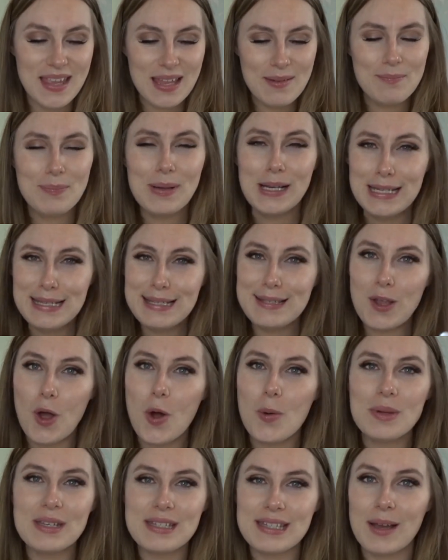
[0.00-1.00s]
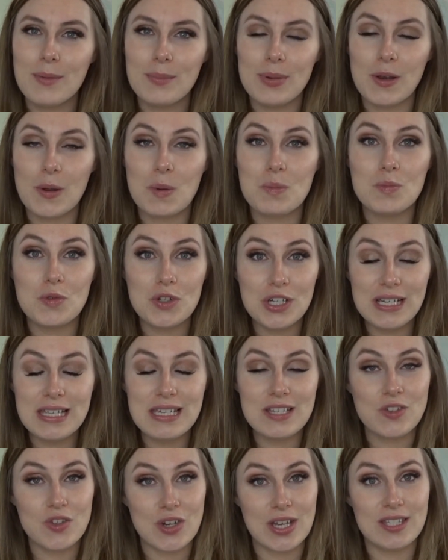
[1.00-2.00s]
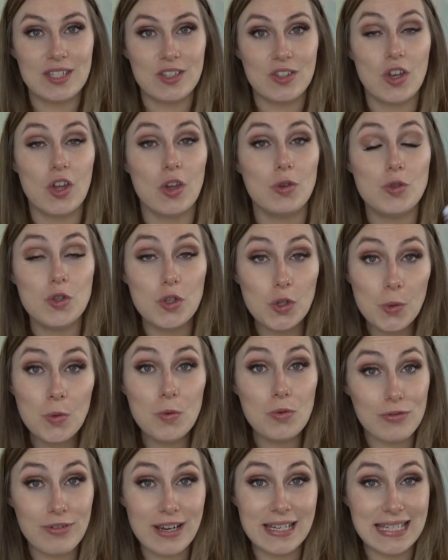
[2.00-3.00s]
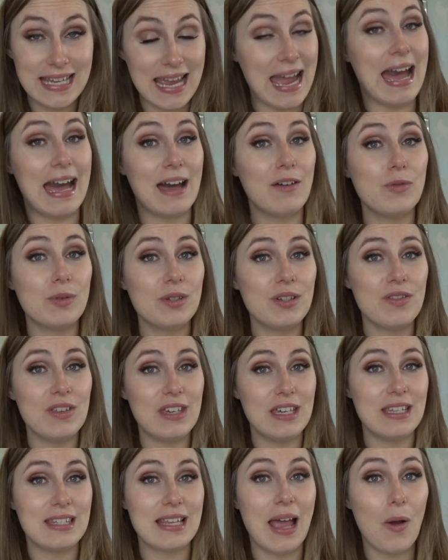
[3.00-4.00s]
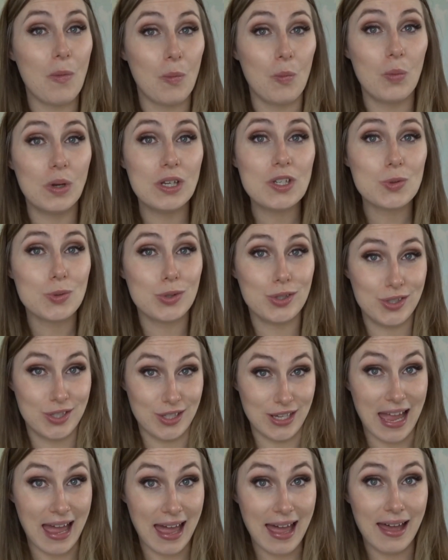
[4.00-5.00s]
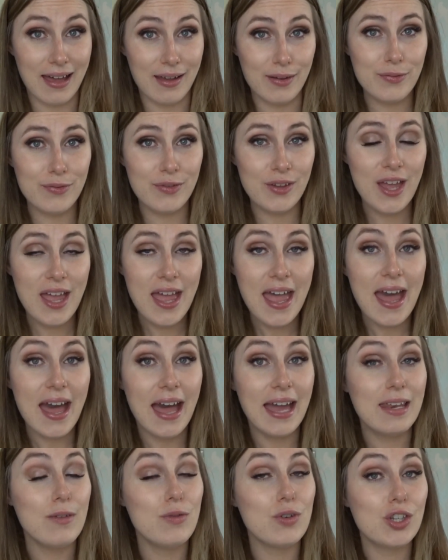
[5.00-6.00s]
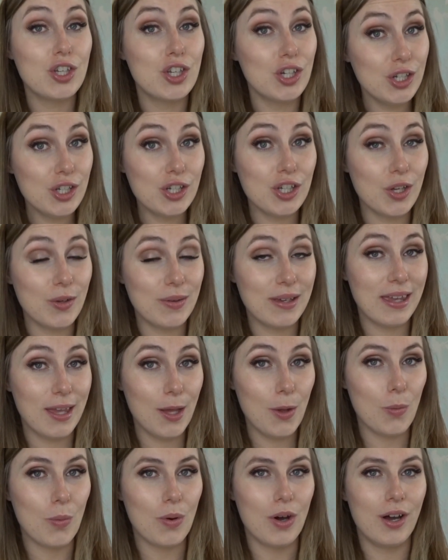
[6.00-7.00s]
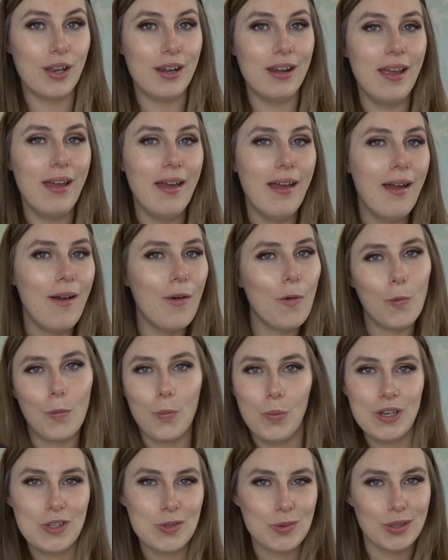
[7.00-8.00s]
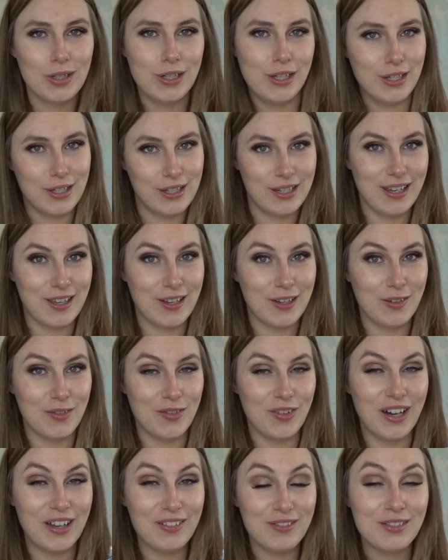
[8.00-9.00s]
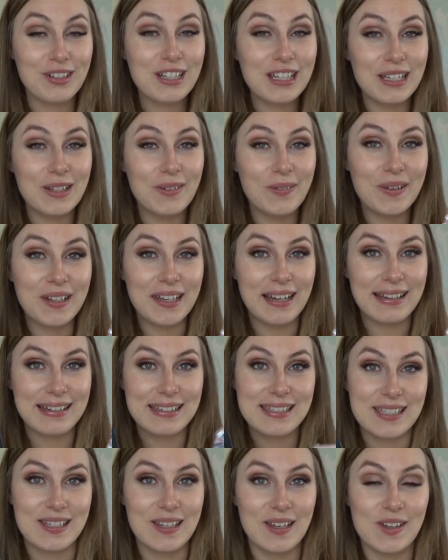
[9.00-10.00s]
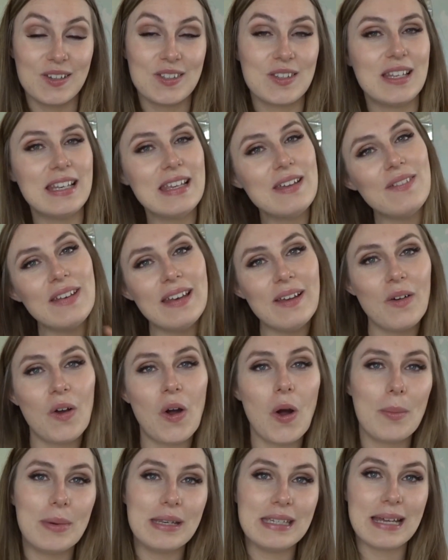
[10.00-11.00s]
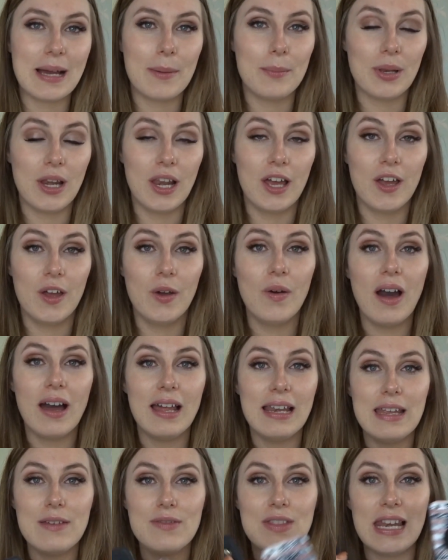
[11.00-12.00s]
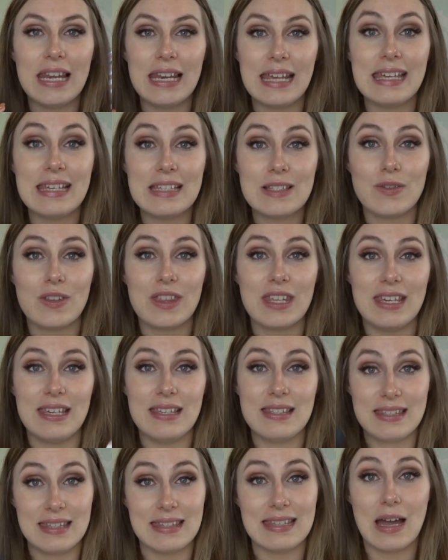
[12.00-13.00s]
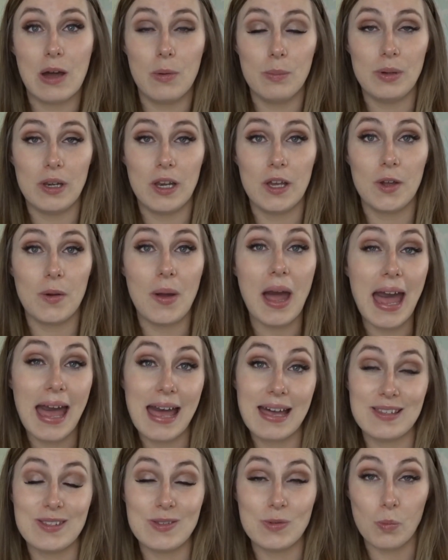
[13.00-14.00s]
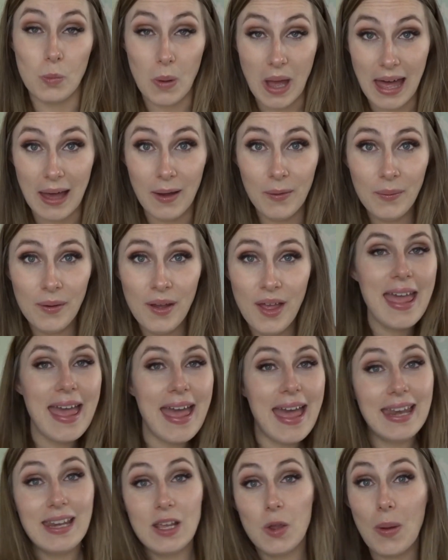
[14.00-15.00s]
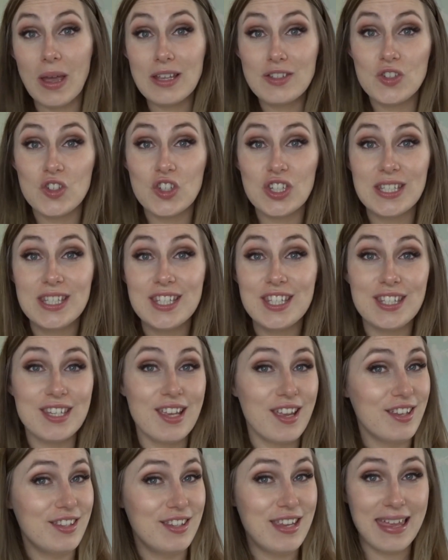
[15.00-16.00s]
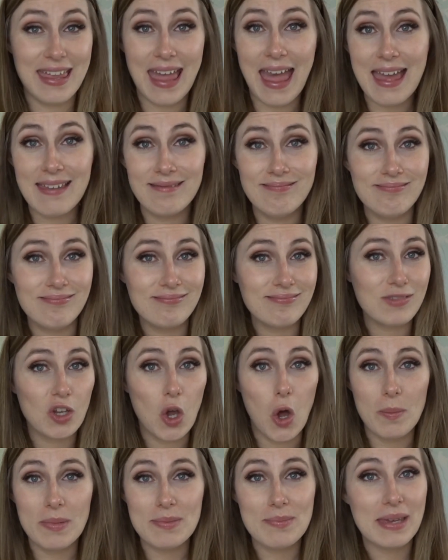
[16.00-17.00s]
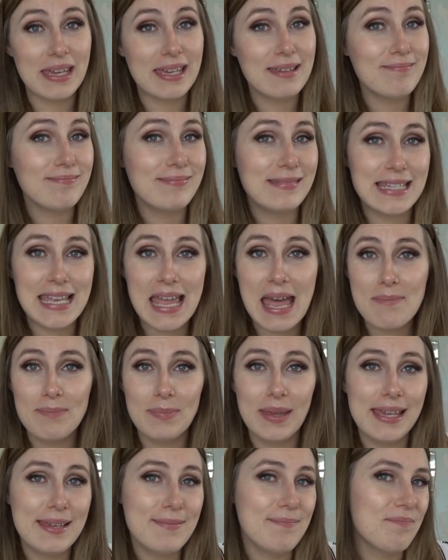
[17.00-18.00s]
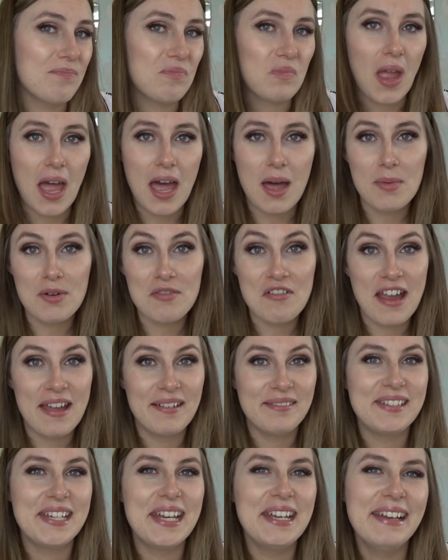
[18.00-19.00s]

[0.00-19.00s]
Please comment down below. I'm really interested to know, do you already have one of these, and which one do you have? And if you're gonna go and get one, which one are you going to go for? I really would like to know. So leave a little comment down below. I'll leave the links for these down below as well. Any questions? Again, comment me, DM me. I'm around.